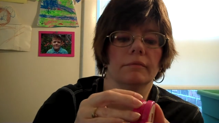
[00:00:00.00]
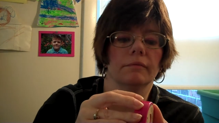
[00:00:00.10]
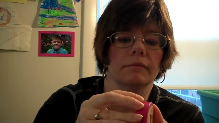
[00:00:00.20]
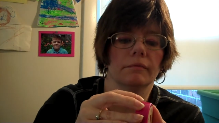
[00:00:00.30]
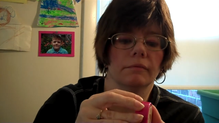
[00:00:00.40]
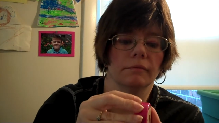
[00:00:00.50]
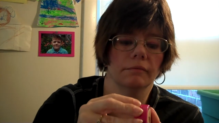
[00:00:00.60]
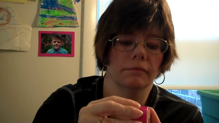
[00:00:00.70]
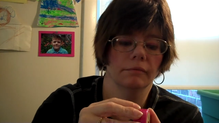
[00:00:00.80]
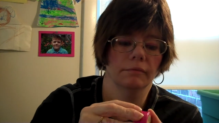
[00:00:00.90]

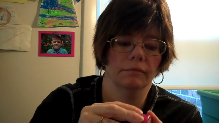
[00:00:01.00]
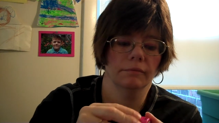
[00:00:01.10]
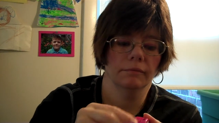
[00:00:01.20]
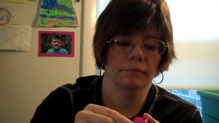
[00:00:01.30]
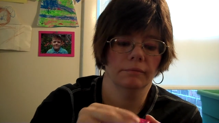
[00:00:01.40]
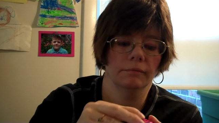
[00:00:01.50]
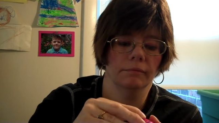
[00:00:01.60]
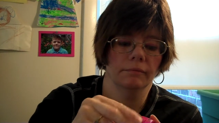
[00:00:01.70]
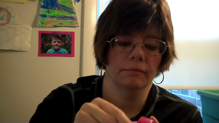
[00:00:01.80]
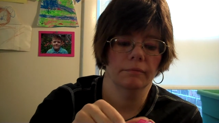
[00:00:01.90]

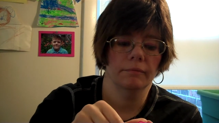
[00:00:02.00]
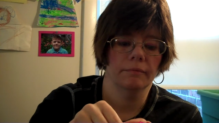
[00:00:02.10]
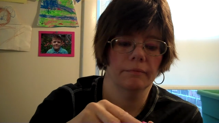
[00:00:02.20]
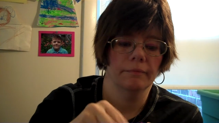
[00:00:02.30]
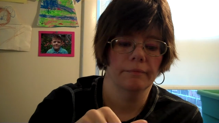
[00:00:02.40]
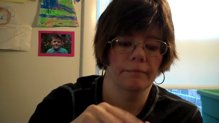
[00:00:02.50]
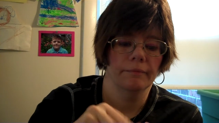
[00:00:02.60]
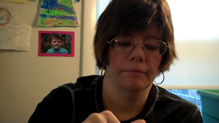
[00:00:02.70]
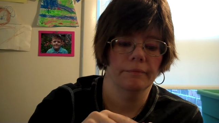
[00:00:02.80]
Nothing is said.